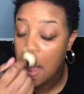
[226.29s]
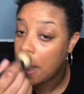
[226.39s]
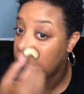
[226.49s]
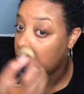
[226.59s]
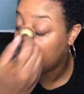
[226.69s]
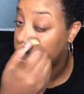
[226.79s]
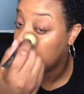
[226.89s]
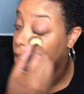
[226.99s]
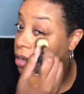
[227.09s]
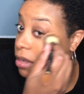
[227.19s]
not
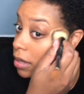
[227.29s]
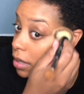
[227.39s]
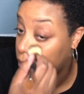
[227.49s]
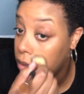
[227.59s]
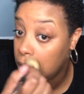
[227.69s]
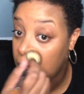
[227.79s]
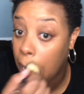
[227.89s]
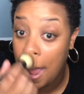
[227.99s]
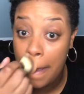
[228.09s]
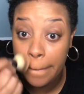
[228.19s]
only
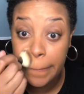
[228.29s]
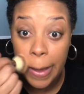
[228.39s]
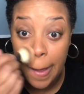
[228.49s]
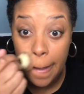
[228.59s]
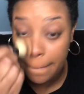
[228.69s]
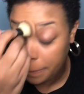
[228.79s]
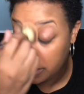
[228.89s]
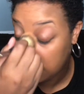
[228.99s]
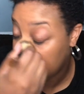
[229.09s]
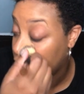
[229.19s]
looking at makeup
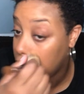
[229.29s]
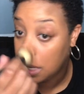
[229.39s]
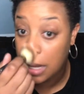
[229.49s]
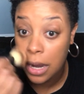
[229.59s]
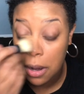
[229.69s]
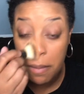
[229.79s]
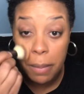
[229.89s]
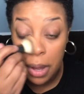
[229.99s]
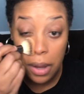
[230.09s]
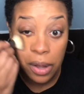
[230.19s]
and skincare,
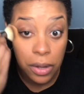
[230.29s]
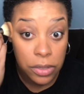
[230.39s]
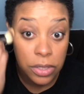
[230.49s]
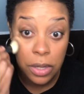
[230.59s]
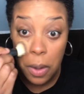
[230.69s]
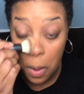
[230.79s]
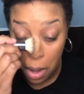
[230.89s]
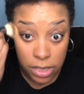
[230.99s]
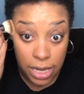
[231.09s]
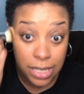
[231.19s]
but also
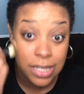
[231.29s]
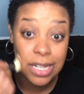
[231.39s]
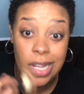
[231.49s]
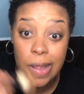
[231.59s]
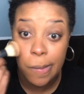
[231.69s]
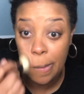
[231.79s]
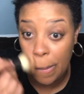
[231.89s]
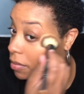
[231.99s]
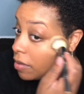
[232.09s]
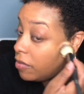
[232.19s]
testing it,
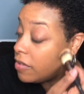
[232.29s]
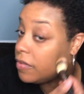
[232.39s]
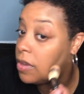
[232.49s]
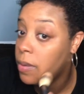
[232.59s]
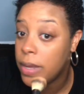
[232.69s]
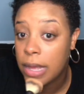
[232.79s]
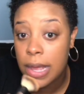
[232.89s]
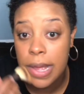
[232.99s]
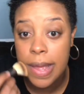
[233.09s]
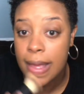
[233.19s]
reviewing
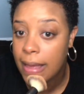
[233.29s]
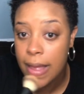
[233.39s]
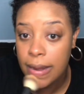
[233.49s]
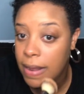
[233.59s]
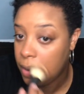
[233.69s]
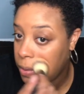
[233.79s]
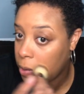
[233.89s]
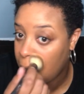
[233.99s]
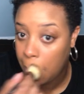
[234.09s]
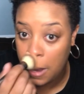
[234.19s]
it, and then
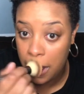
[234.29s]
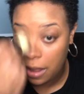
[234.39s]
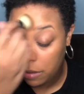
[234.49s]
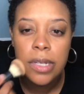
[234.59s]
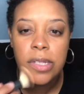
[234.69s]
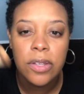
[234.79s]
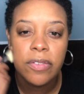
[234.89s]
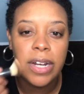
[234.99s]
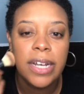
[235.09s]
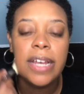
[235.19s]
trying it out. So
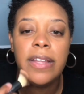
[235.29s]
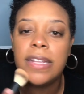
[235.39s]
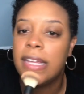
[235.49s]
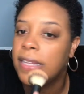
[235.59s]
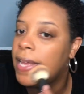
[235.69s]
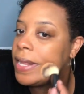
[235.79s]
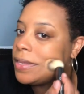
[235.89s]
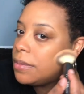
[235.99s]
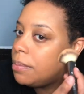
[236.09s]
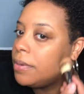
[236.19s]
right now I think
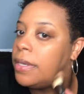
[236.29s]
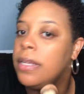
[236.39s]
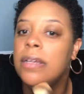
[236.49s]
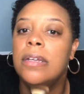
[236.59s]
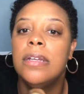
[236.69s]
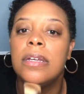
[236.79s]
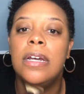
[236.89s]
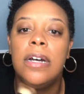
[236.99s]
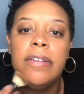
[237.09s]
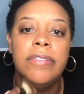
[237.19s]
that's pretty good
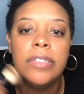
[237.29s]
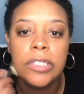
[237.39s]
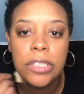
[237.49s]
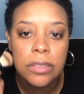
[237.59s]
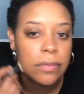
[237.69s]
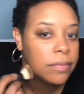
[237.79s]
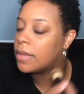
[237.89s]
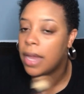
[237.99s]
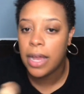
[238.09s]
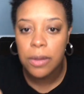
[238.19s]
coverage.
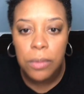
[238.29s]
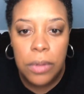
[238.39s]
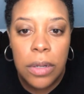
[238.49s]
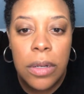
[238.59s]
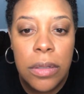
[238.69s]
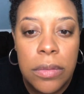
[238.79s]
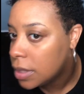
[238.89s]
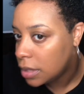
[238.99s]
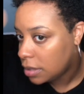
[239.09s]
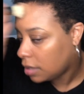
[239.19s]
I will
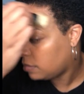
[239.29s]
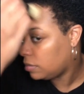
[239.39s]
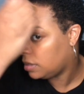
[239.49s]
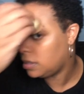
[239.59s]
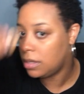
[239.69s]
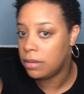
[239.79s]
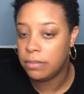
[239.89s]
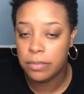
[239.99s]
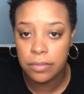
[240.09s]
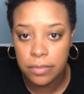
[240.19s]
touch up with some